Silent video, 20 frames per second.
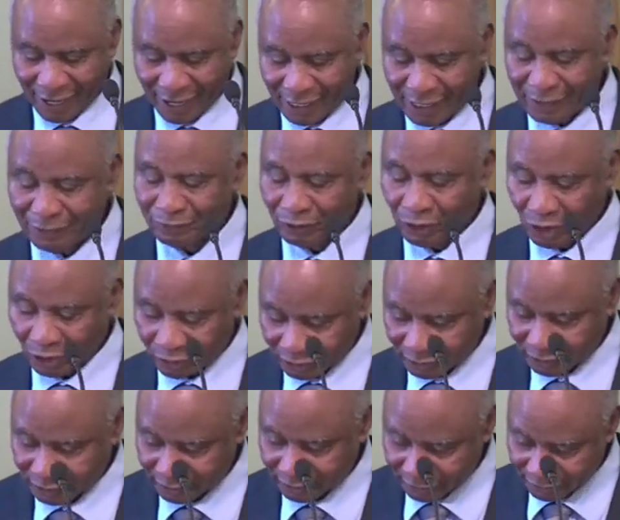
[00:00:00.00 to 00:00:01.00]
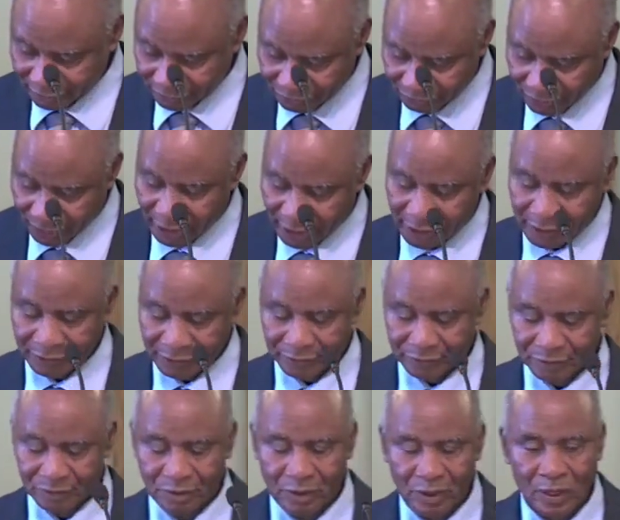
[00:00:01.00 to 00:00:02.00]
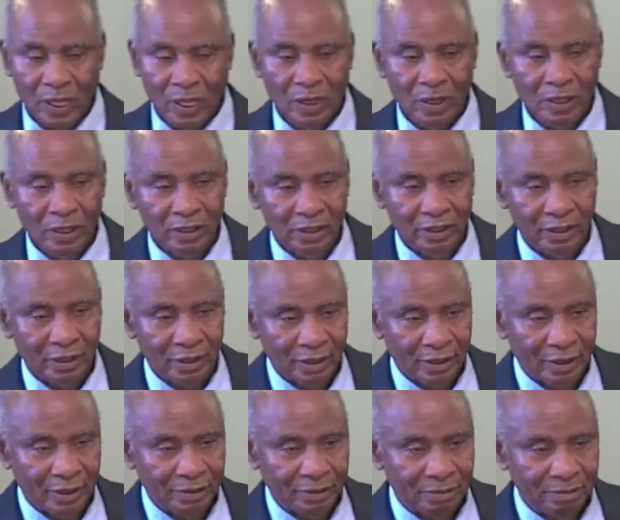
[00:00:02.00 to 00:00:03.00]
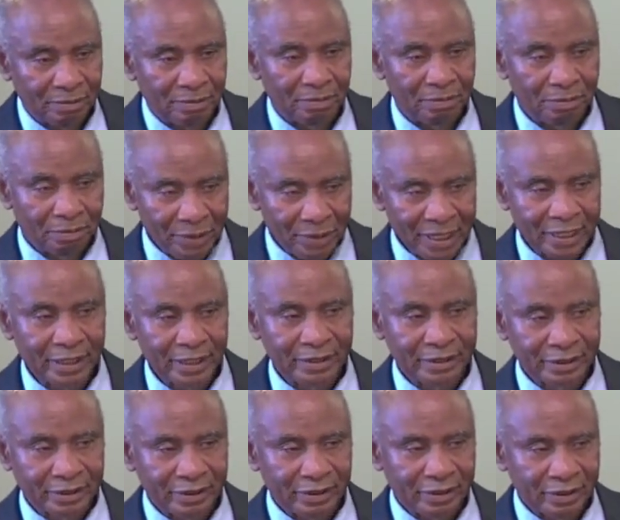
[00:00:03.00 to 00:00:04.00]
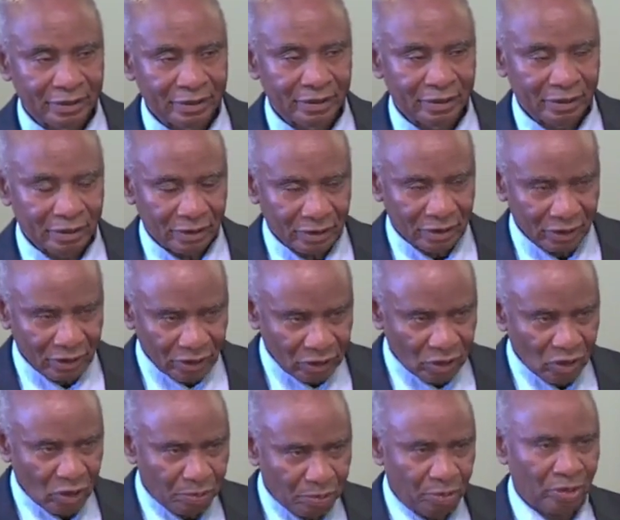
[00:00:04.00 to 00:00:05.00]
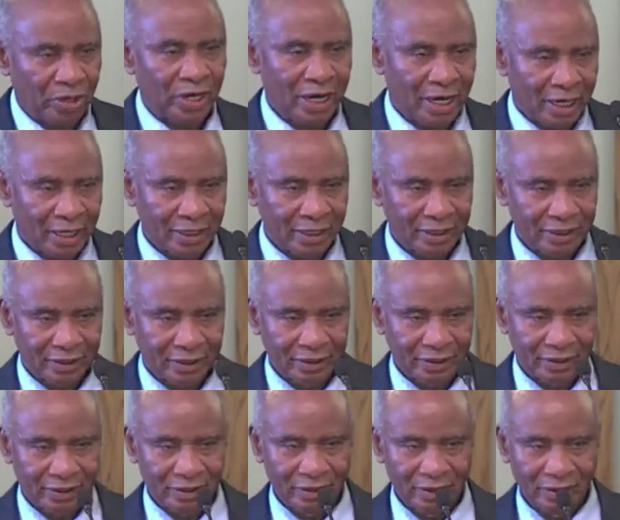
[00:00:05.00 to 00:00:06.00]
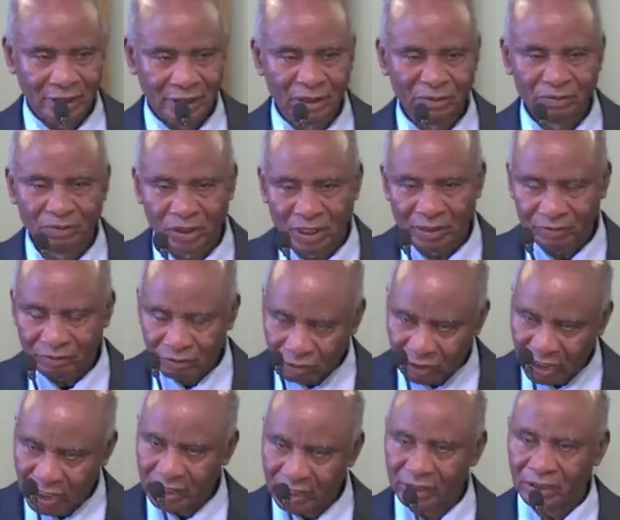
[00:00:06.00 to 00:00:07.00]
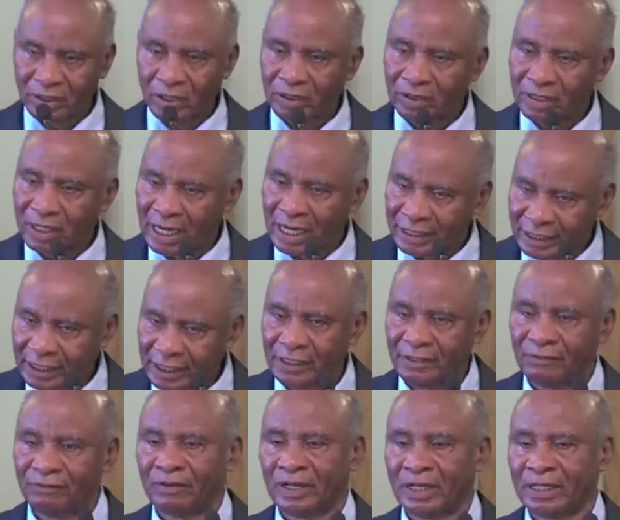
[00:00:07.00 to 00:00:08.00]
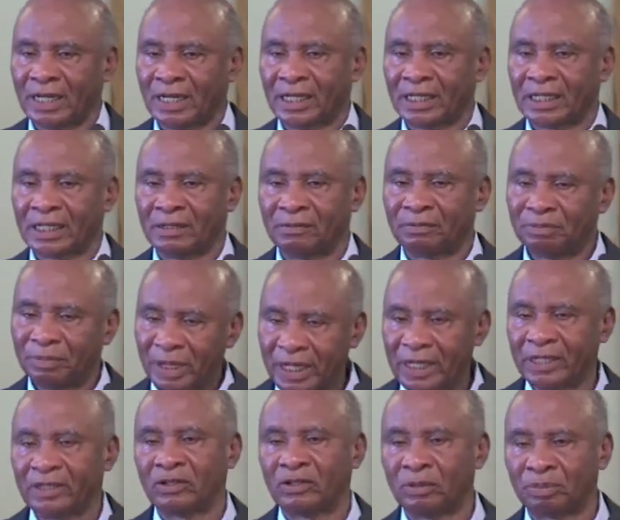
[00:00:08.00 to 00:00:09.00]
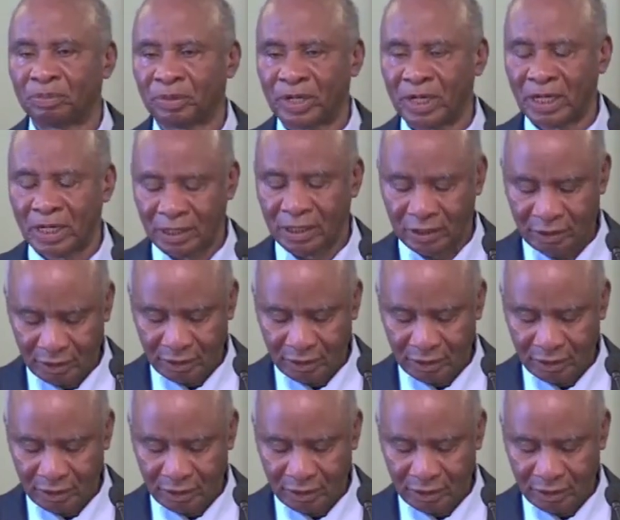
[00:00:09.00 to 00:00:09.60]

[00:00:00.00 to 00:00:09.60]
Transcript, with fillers: if not, today, uh, make it your prayer. Yeah. If you have really not identified that gift, make it your prayer. Amen.